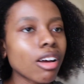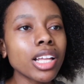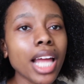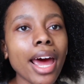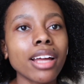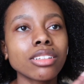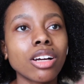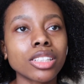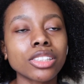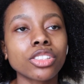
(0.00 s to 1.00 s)
got an ad
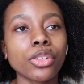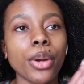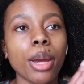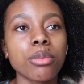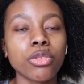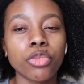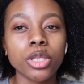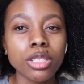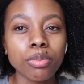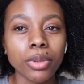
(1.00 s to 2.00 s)
on Instagram for
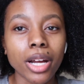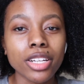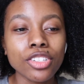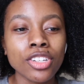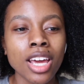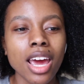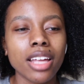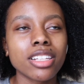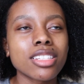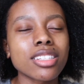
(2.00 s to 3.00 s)
this brush,
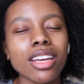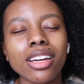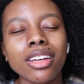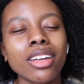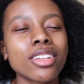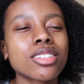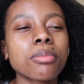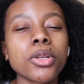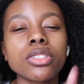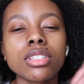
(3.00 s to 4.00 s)
and it's like
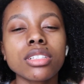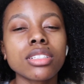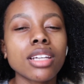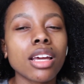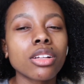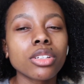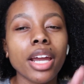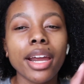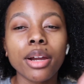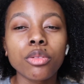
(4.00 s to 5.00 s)
supposed to detangle
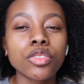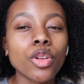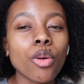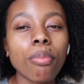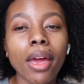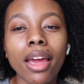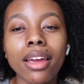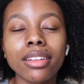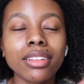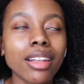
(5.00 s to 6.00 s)
your hair with no
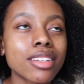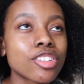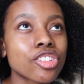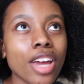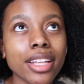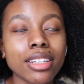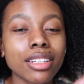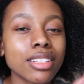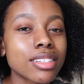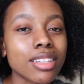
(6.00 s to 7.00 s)
pain and less
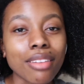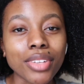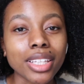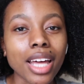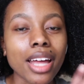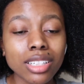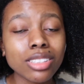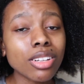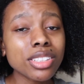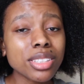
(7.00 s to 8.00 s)
shedding and stuff like that.
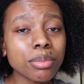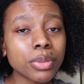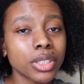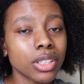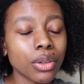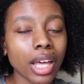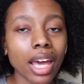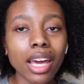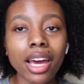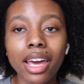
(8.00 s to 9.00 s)
It's honestly pretty
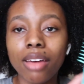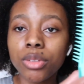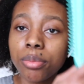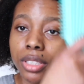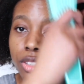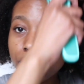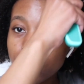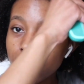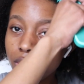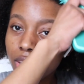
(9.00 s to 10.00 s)
okay. I haven't been
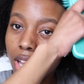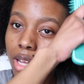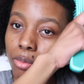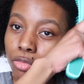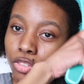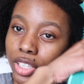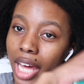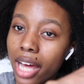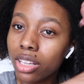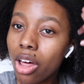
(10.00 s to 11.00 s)
using it for
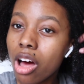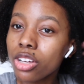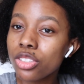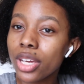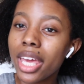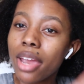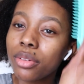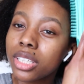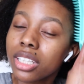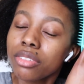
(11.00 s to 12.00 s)
that long, so I can't
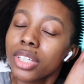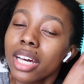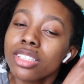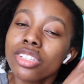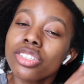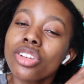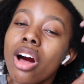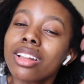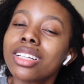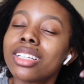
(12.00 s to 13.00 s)
really give you guys a
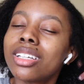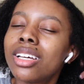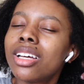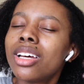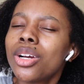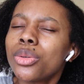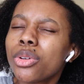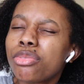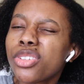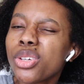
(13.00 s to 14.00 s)
solid
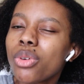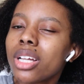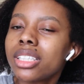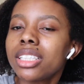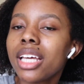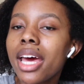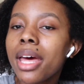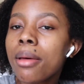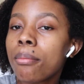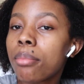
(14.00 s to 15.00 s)
review on it
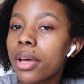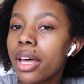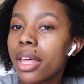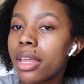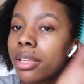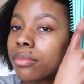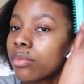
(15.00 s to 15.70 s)
yet, but